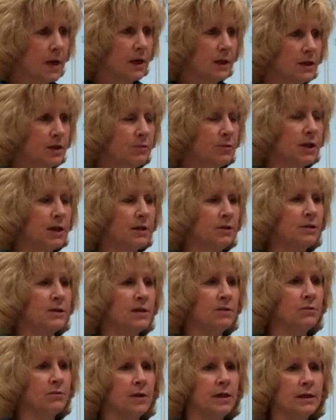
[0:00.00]
Do we use
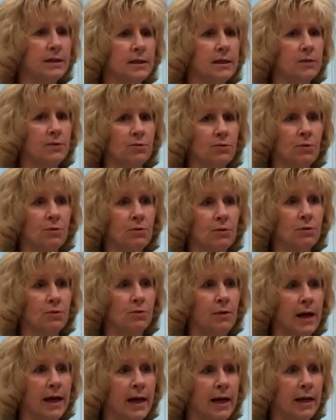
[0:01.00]
it once and throw it
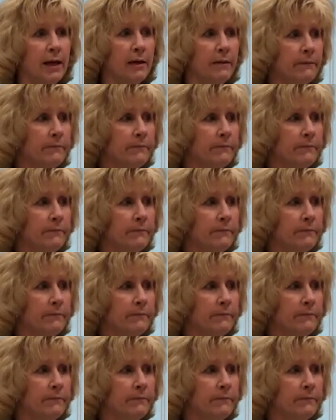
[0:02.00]
away?